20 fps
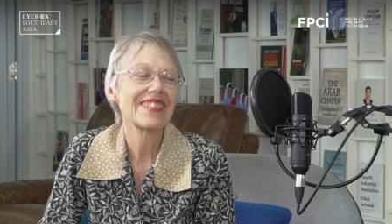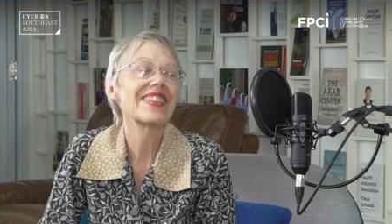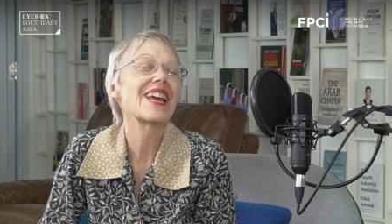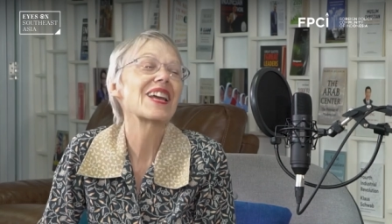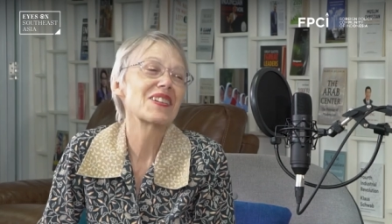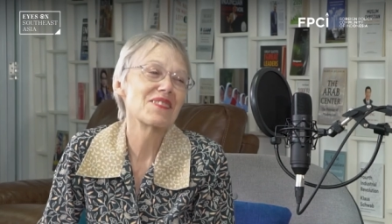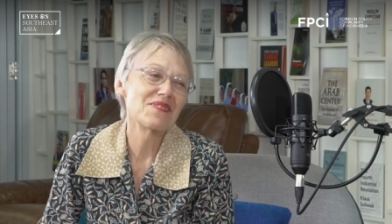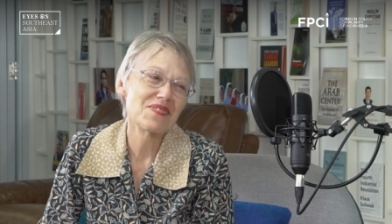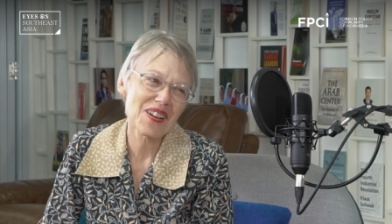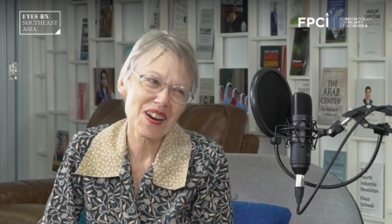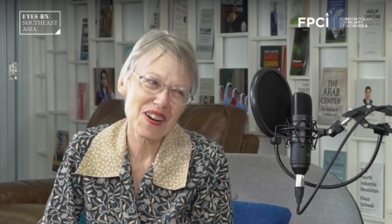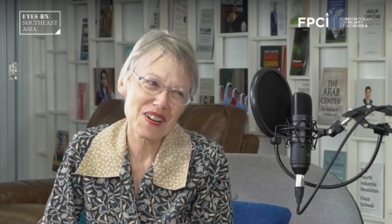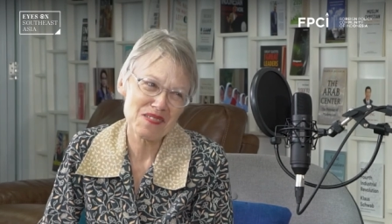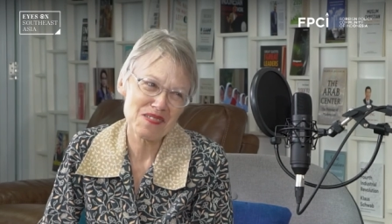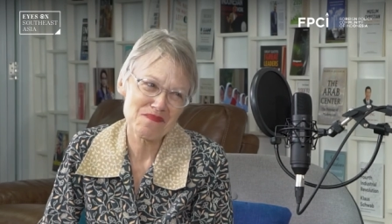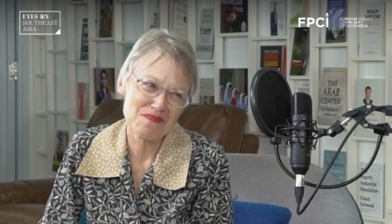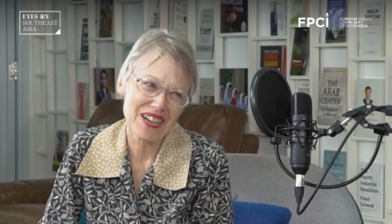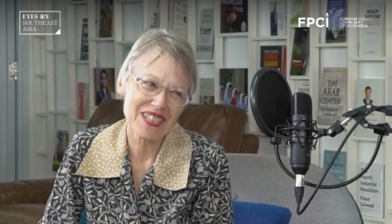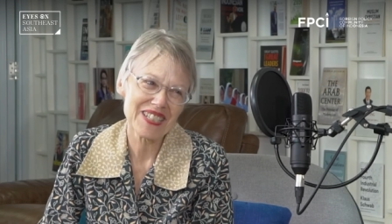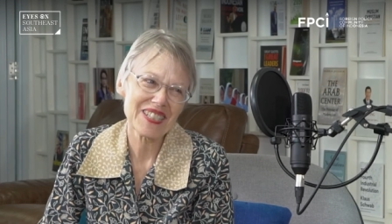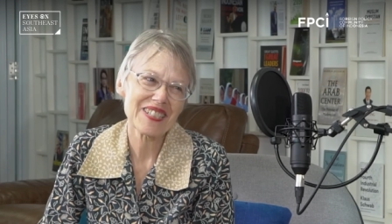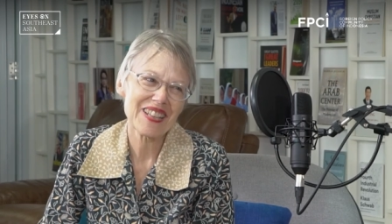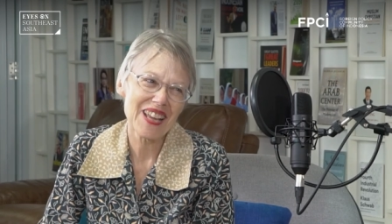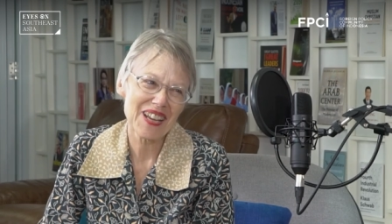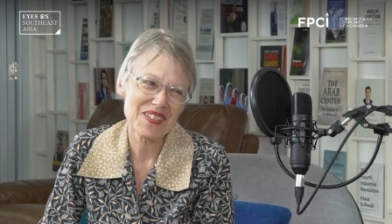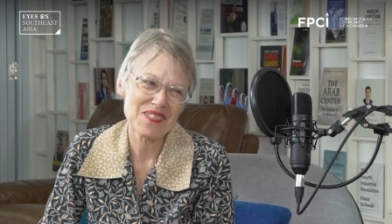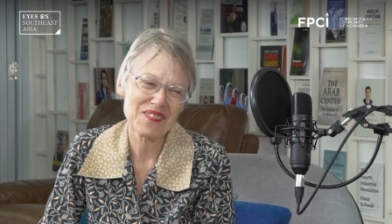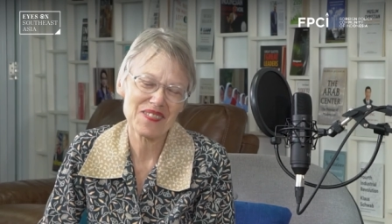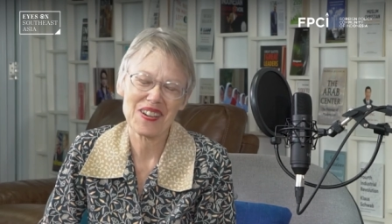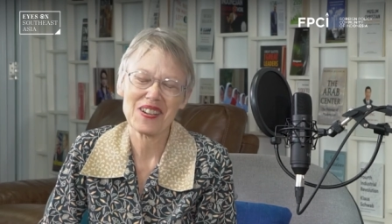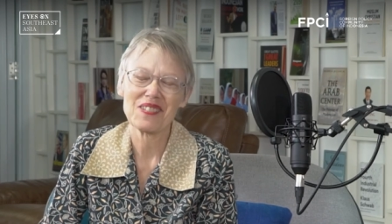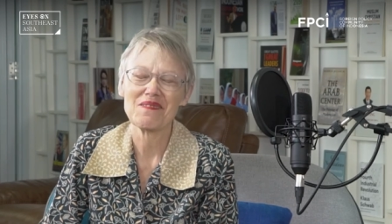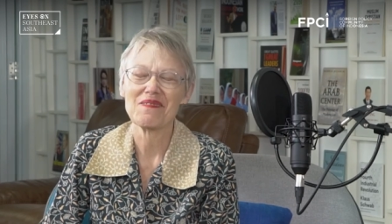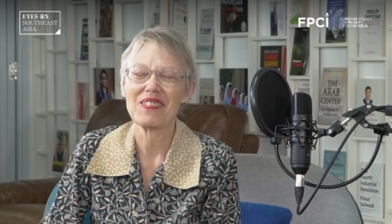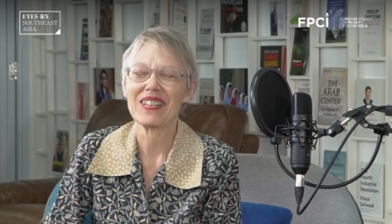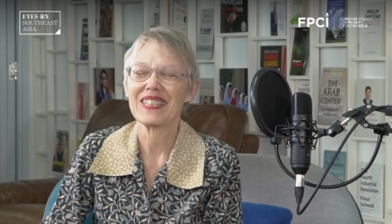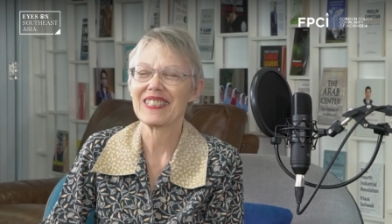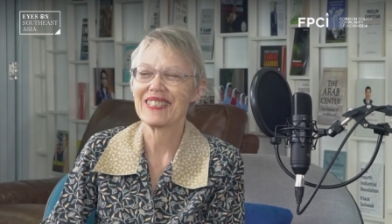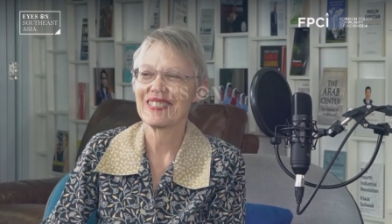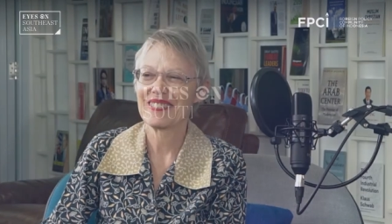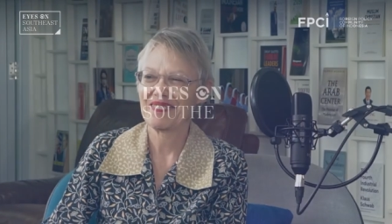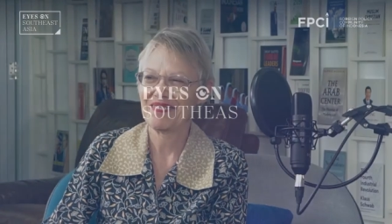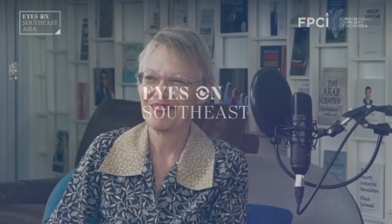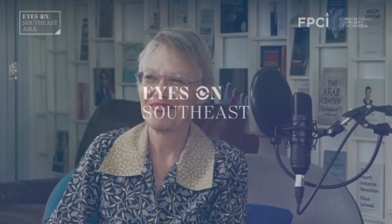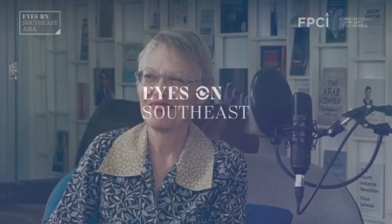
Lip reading: Thank you very much. Thank you very much. Thank you.